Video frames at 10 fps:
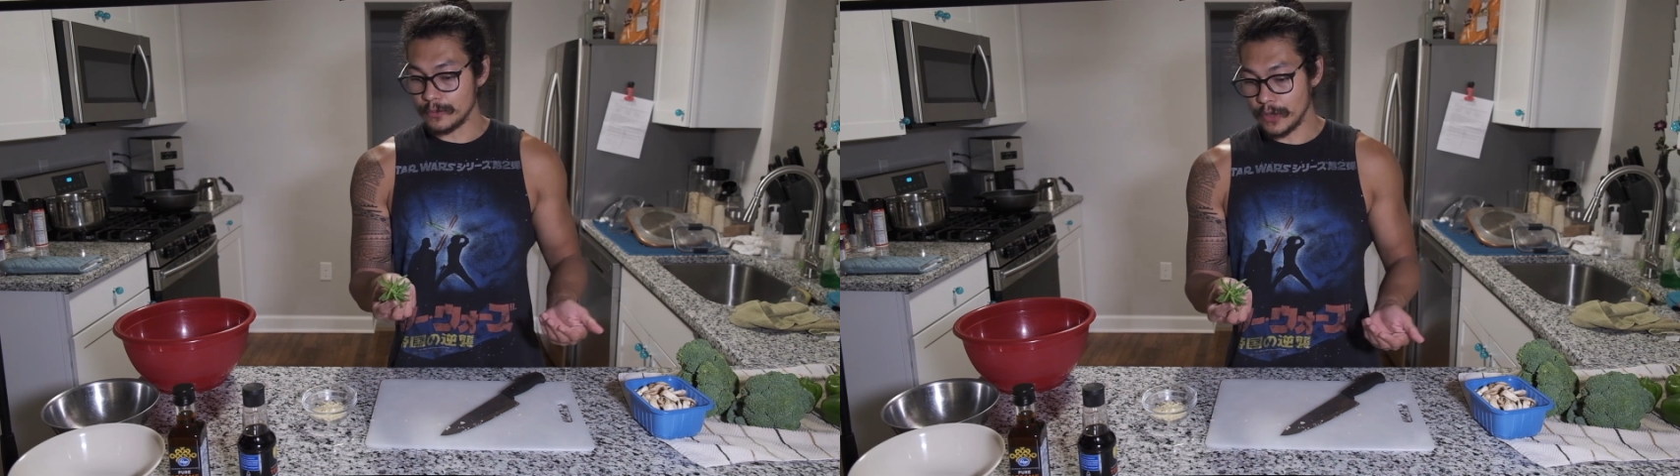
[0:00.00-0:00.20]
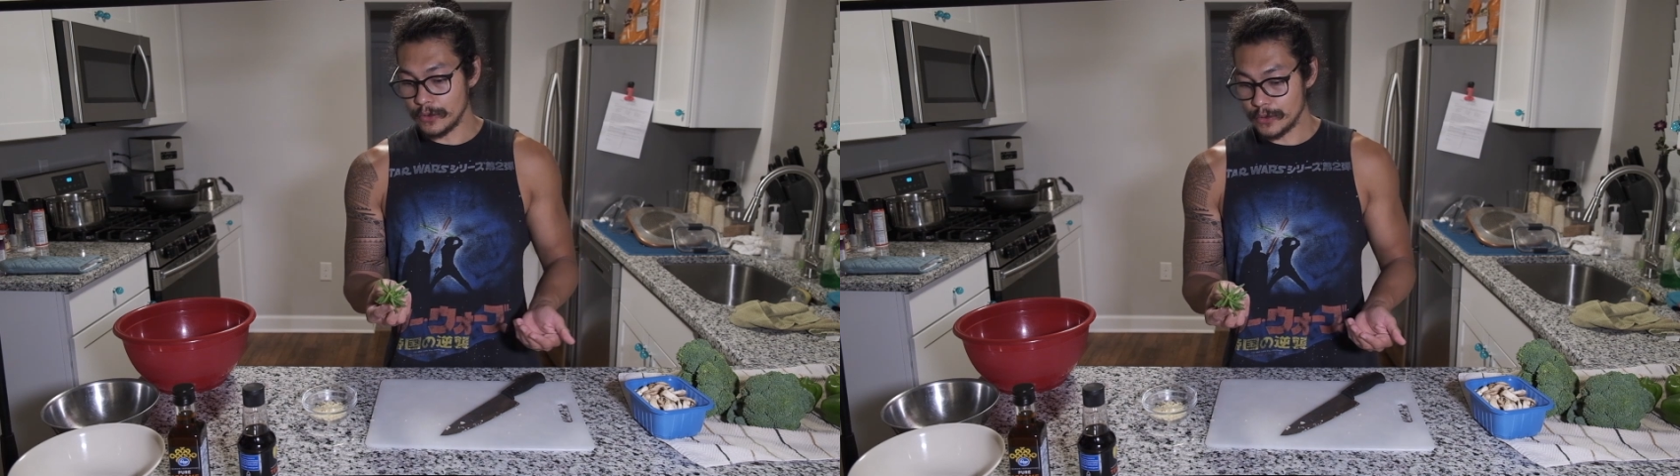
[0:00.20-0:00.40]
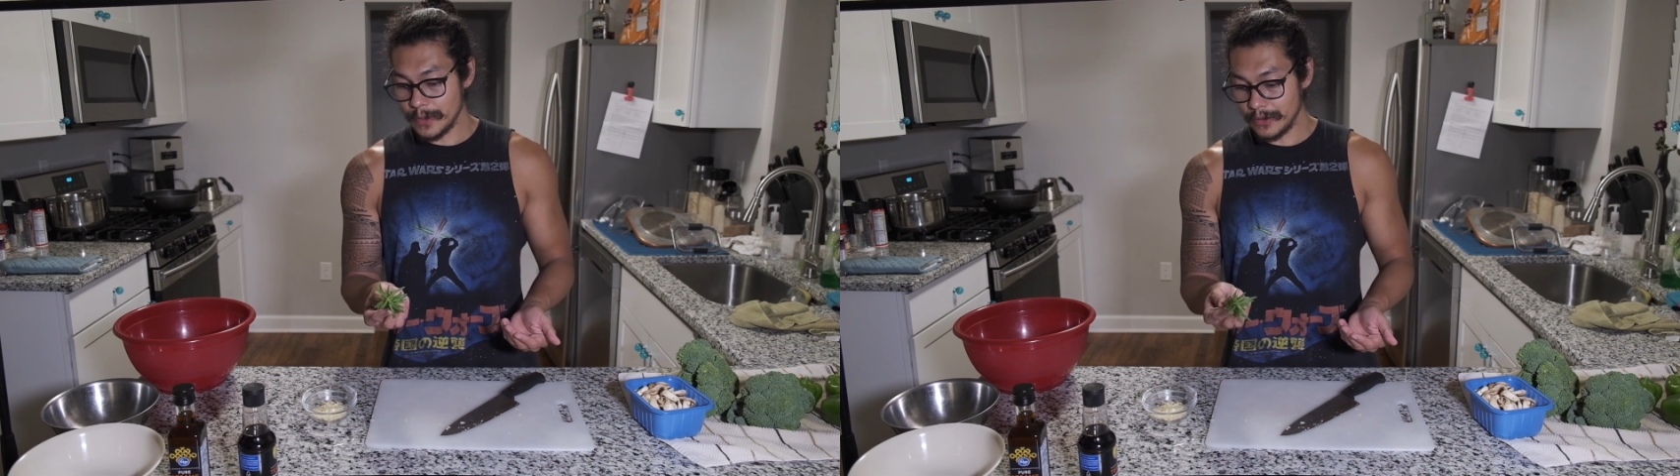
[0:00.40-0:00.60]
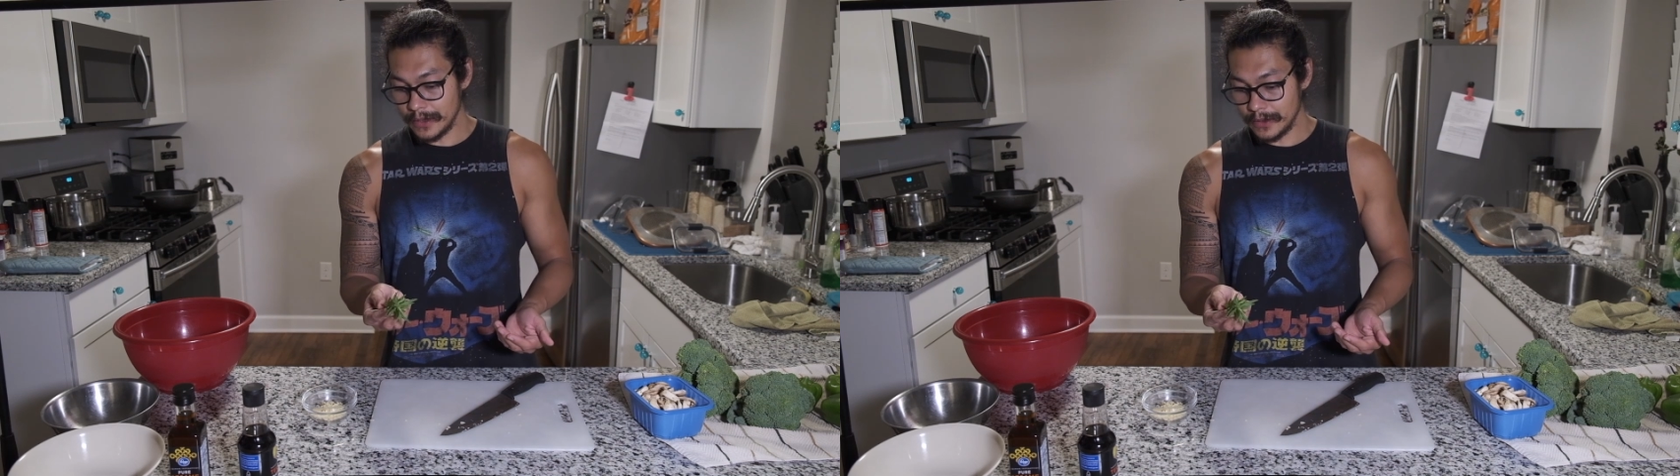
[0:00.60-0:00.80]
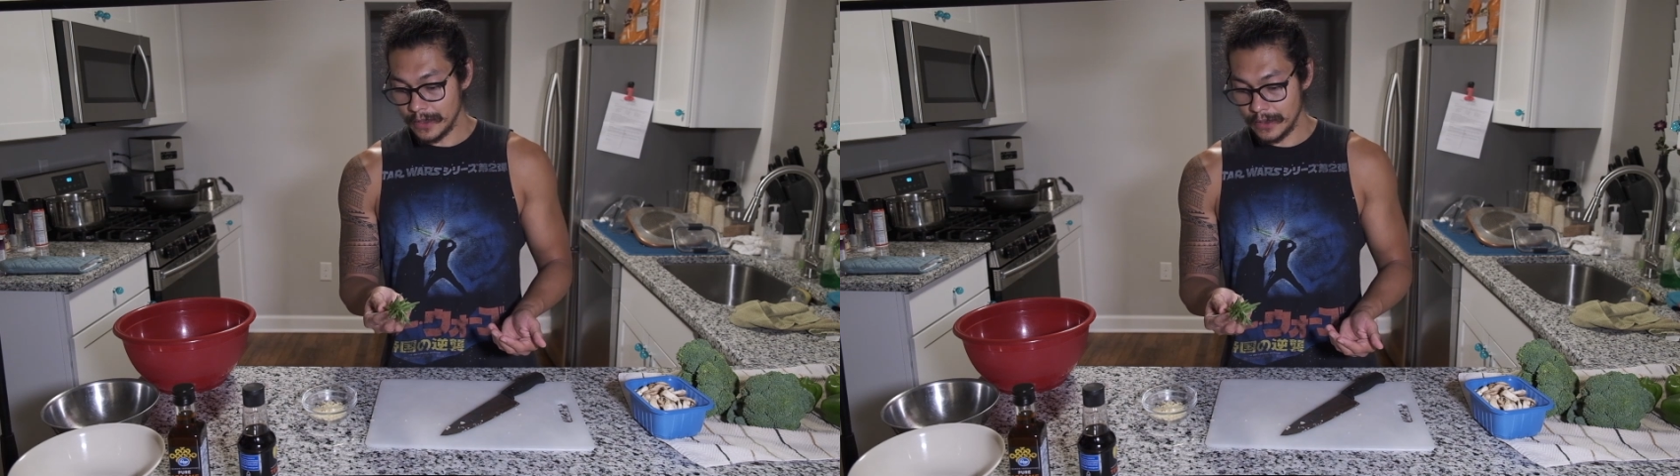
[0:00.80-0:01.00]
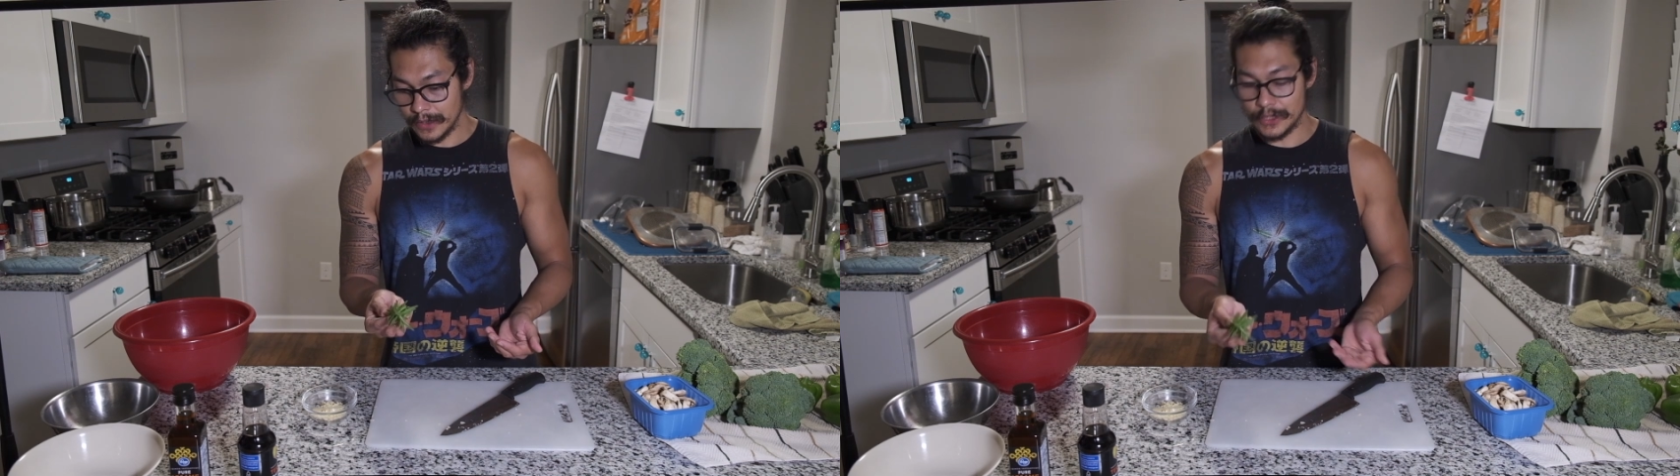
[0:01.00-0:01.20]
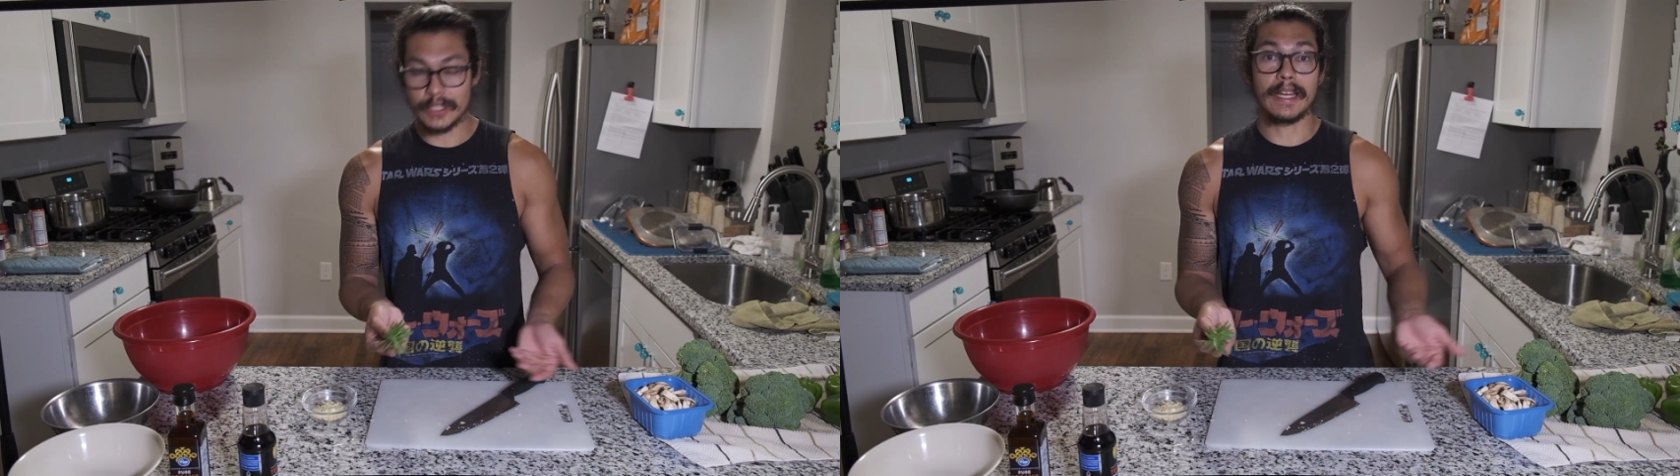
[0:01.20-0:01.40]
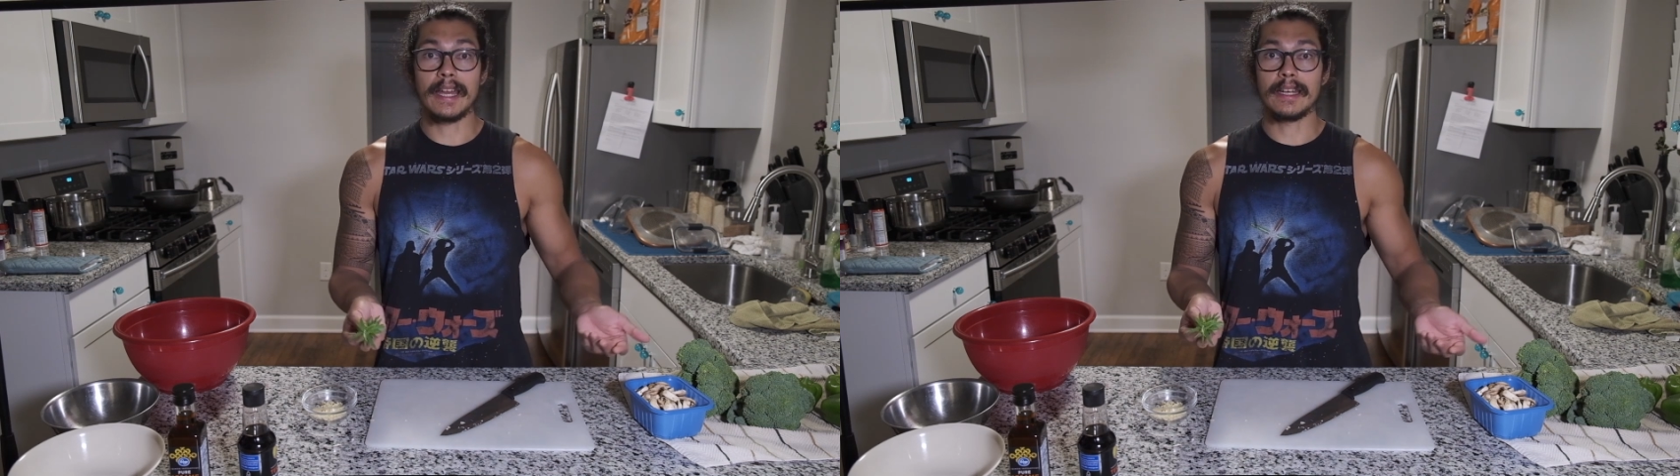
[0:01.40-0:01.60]
rosemary in there because
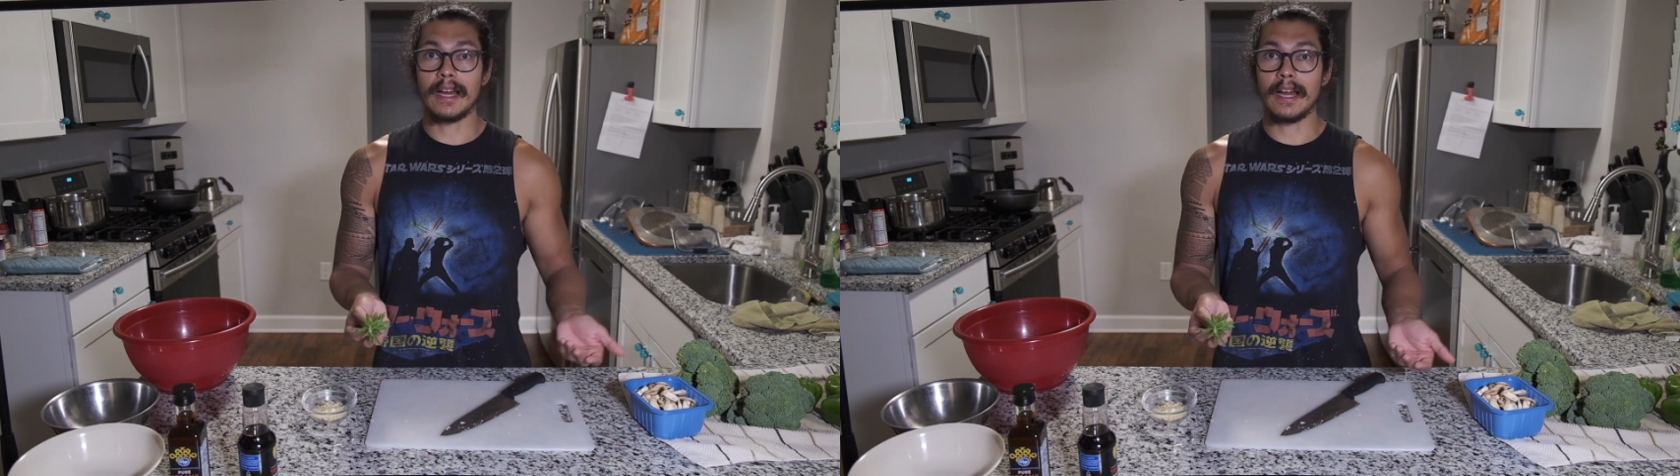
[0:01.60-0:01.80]
again,